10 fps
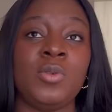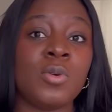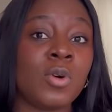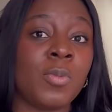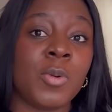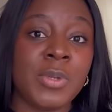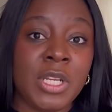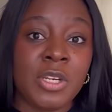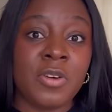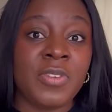you don't come up in
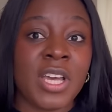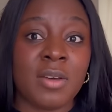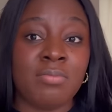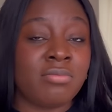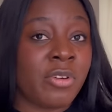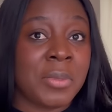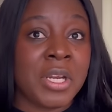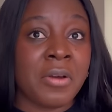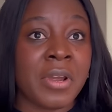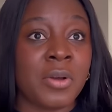any of their
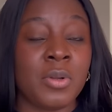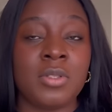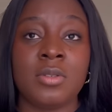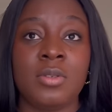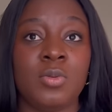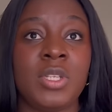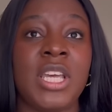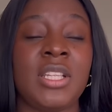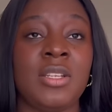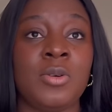criminal records, you will
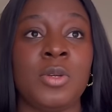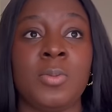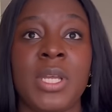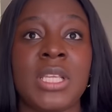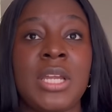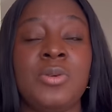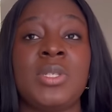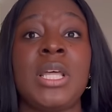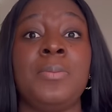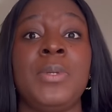get the document and you
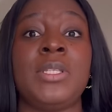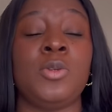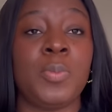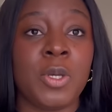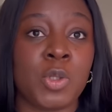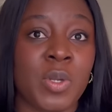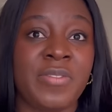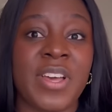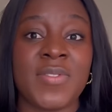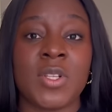stamp it. You pay your
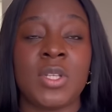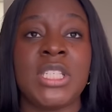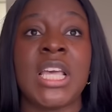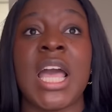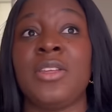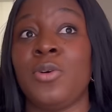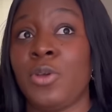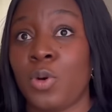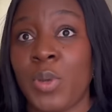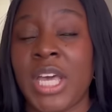25 zloty and you're on
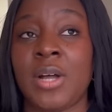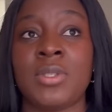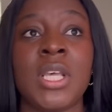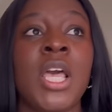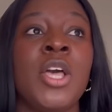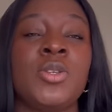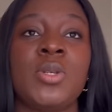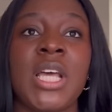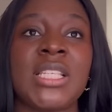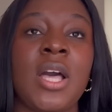your way out. So
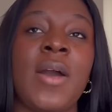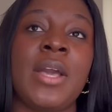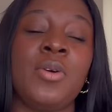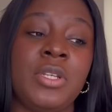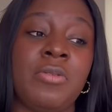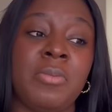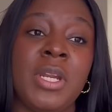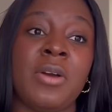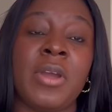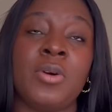that's how I got the
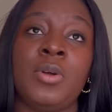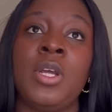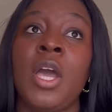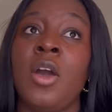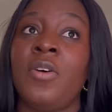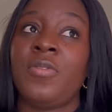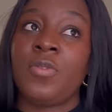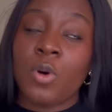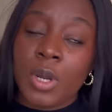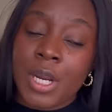criminal record
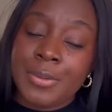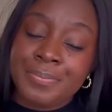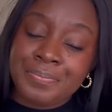for